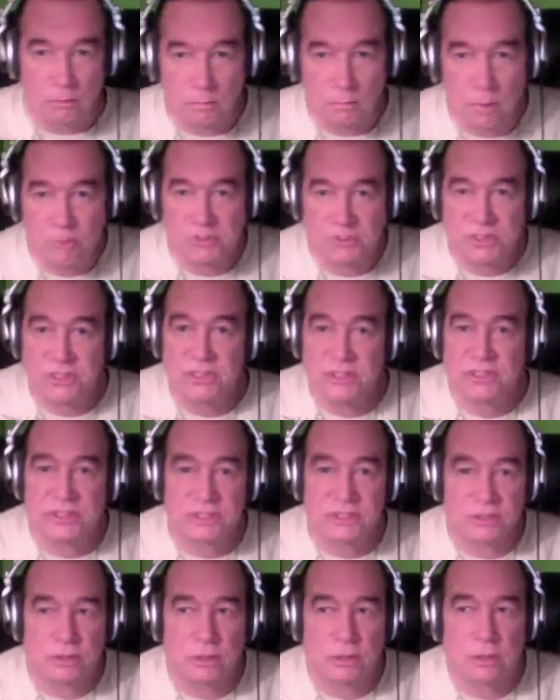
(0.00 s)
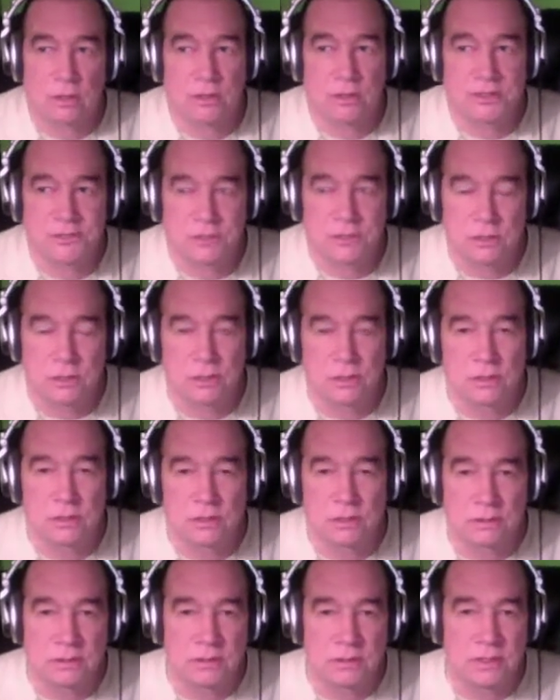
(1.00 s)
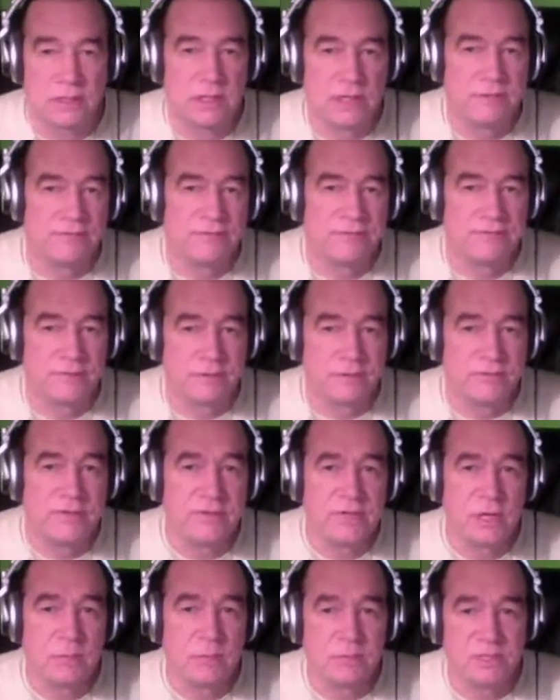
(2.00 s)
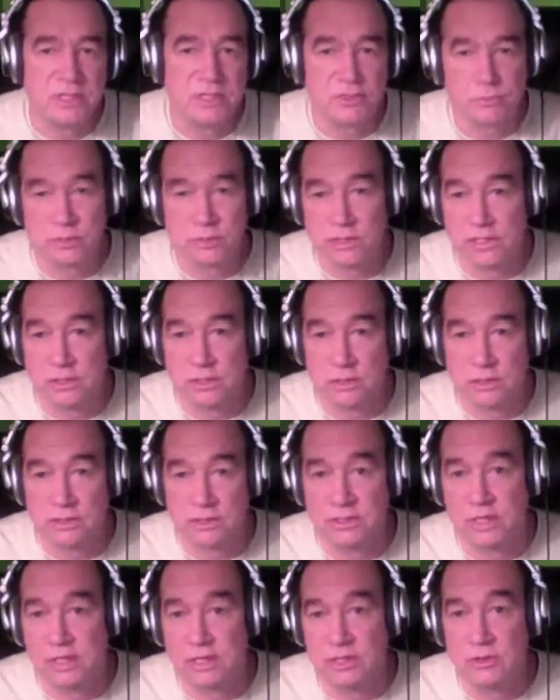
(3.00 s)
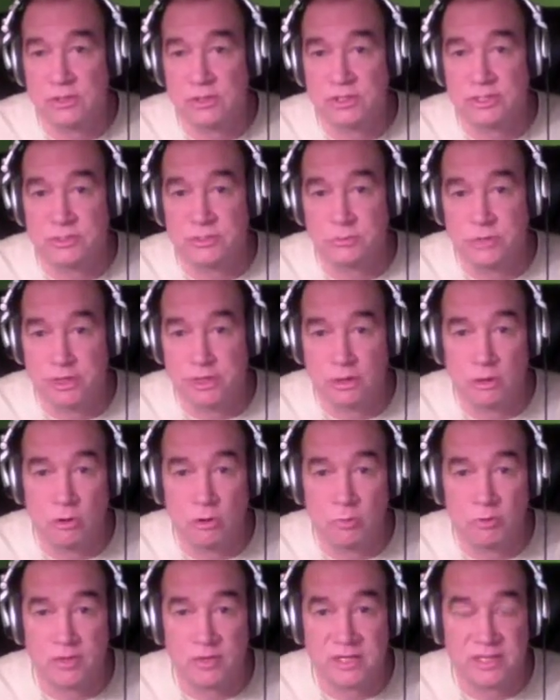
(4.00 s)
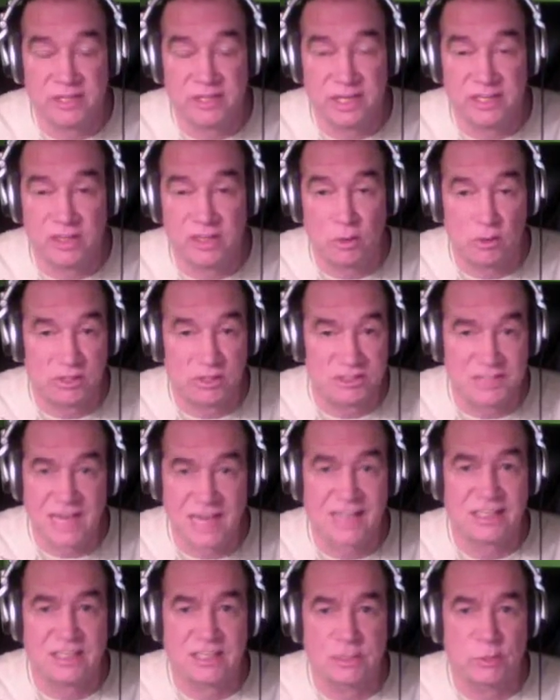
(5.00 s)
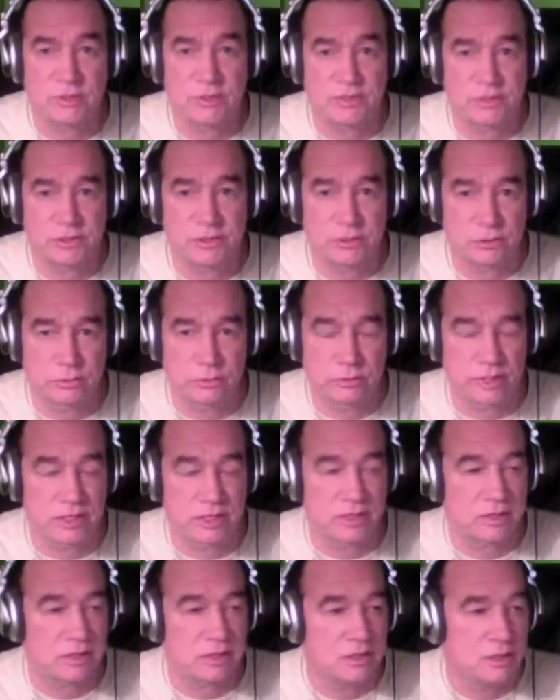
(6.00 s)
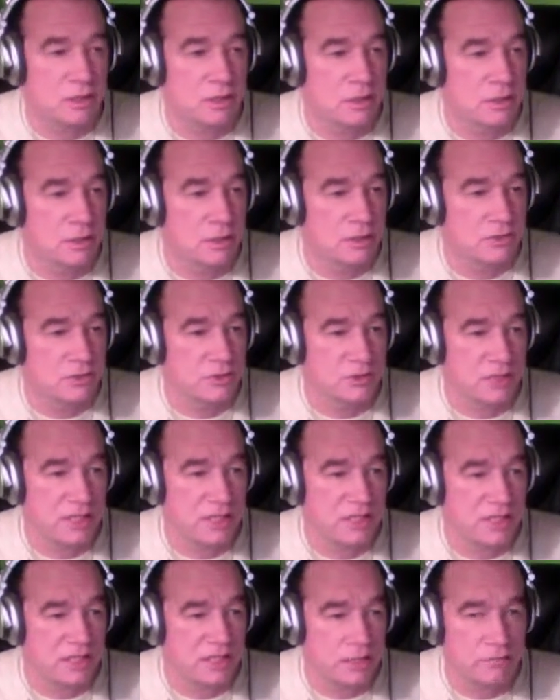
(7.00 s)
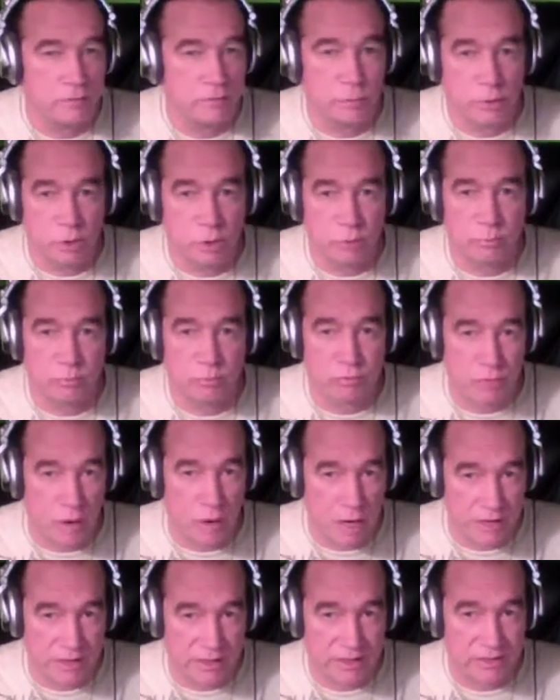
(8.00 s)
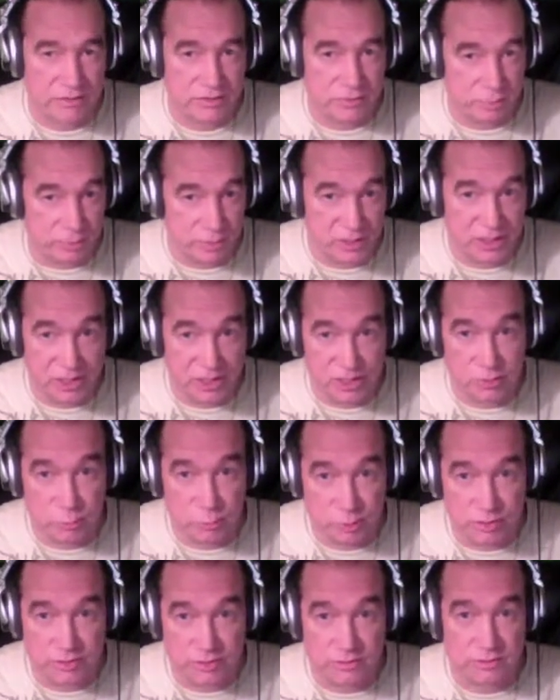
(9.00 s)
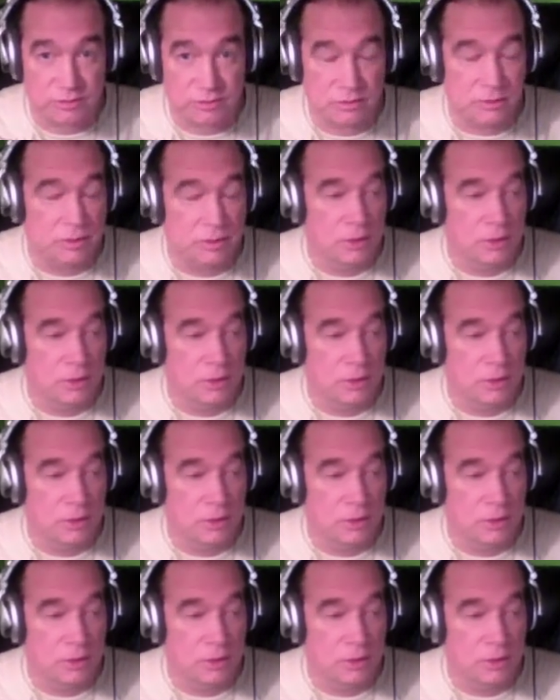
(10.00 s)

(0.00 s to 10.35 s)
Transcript: most of these guitars, if the company is really good, they usually do their homework and they know exactly what they're doing, so they're going to give you a good product to begin with.